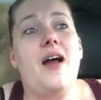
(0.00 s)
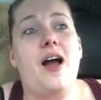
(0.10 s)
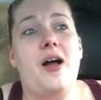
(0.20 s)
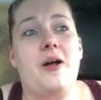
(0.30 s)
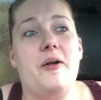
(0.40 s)

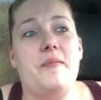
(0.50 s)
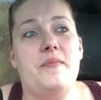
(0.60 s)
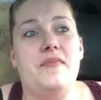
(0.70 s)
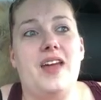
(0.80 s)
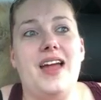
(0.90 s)

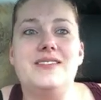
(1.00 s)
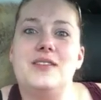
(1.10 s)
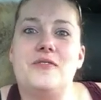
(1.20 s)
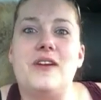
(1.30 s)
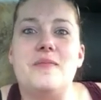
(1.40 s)
And
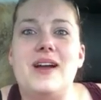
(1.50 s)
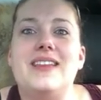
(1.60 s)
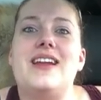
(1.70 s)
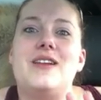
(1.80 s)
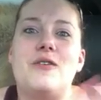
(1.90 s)
to the friend of
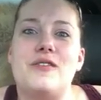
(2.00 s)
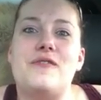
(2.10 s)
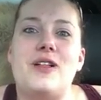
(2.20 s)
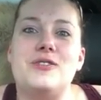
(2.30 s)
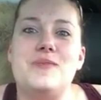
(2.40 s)
mine that I know that
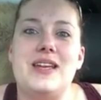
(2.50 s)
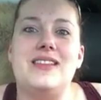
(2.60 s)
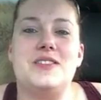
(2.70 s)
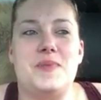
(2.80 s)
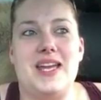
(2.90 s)
follows me
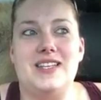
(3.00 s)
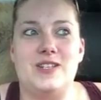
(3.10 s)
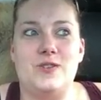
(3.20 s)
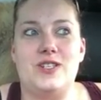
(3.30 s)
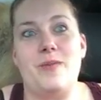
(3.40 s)
that's being
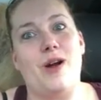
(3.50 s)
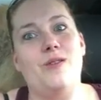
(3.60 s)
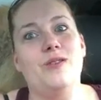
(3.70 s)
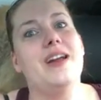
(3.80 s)
induced tomorrow,